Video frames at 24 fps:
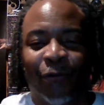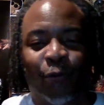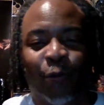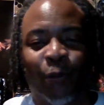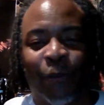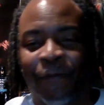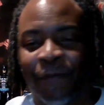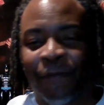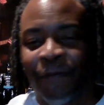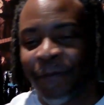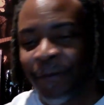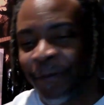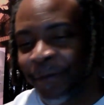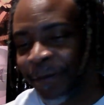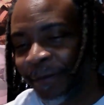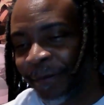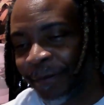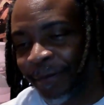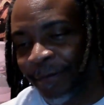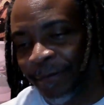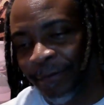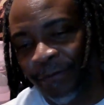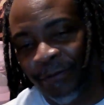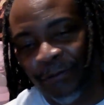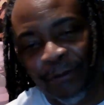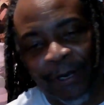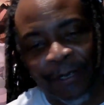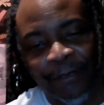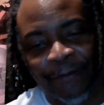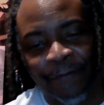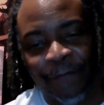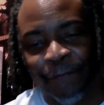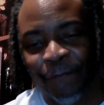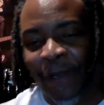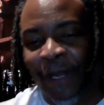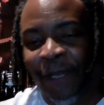with the
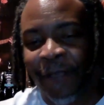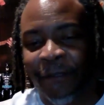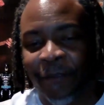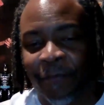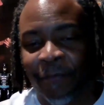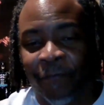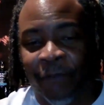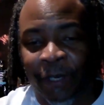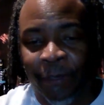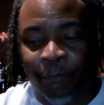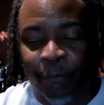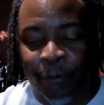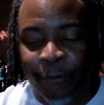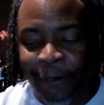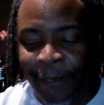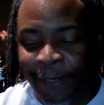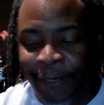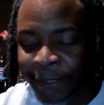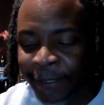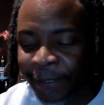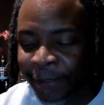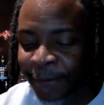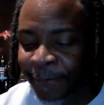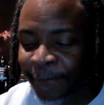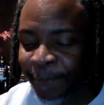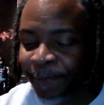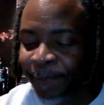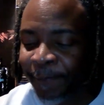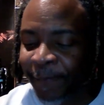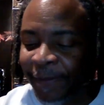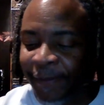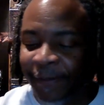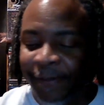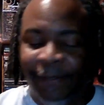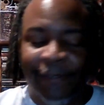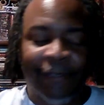trying to find the vibranium.